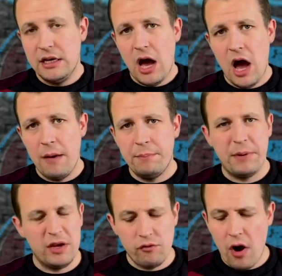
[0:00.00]

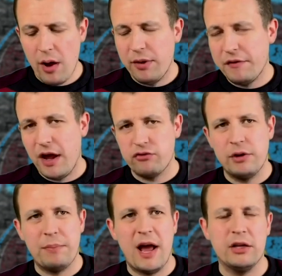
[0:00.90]
But you're right, with
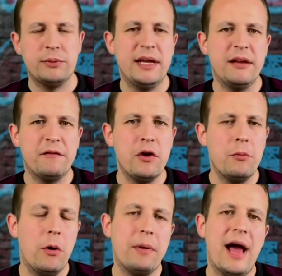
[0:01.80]
luxury players, we need a few
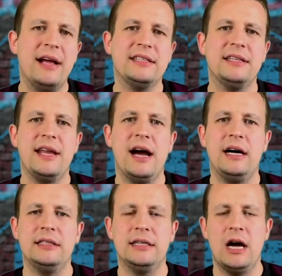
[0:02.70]
more players in
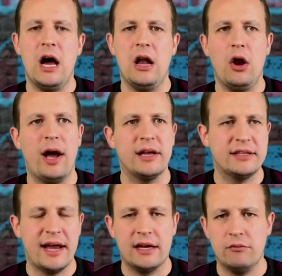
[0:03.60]
now, like a
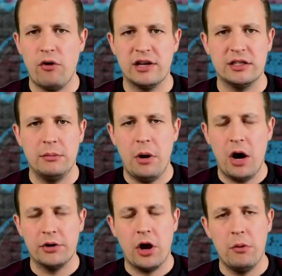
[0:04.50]
Declan Rice and a
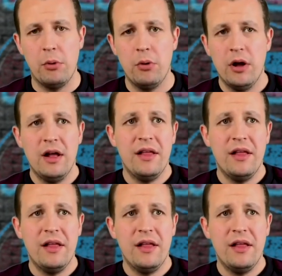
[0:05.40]
Mark Noble,